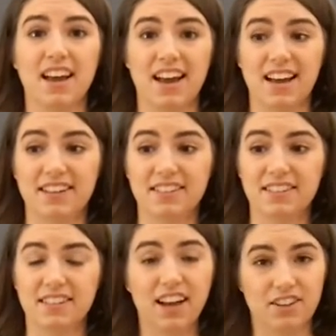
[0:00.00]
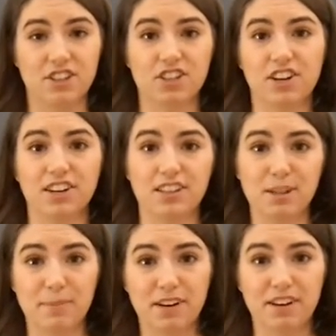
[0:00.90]
and to sharing a
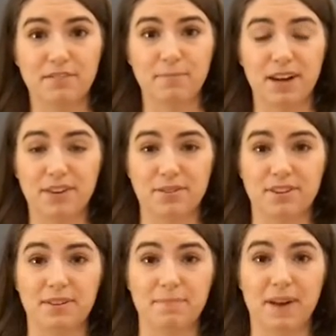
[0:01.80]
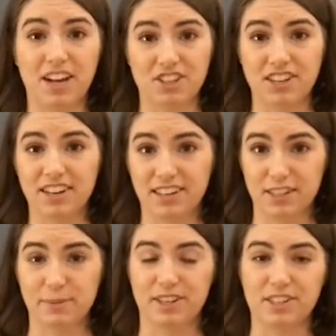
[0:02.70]
little bit of my own passion and
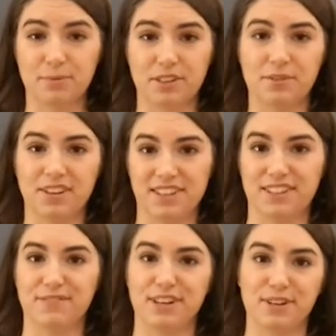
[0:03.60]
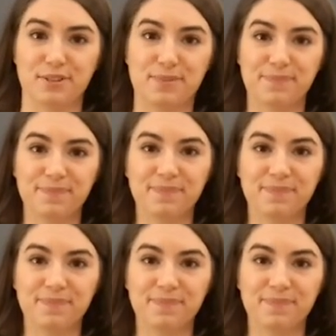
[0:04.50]
experience with you in these videos.